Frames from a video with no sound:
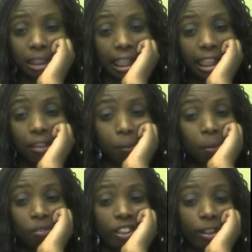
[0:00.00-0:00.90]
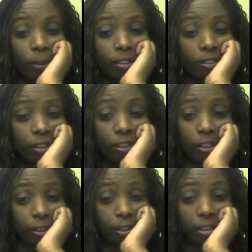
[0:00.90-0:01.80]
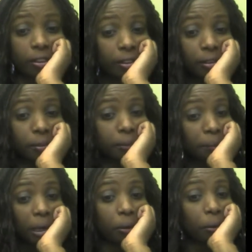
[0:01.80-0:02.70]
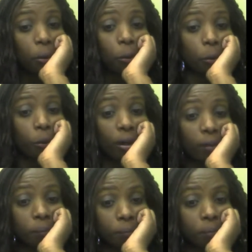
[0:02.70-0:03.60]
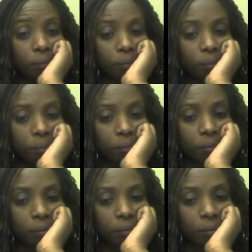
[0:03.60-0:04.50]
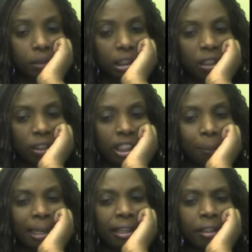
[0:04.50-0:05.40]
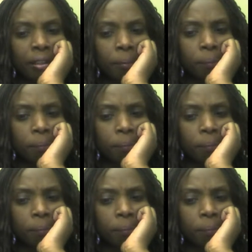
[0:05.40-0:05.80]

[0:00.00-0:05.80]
That ain't even put featuring on you, sir. I don't know who you are. You look Hispanic.